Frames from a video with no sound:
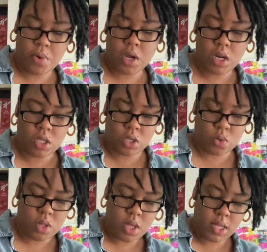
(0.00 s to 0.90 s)
we're gonna
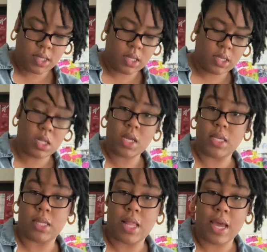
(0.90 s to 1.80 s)
do this until
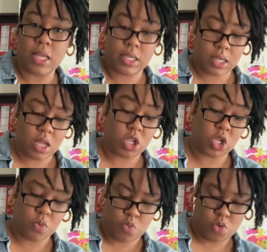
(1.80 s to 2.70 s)
it's nice and
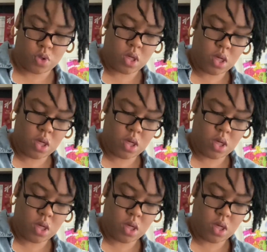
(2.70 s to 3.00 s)
smooth.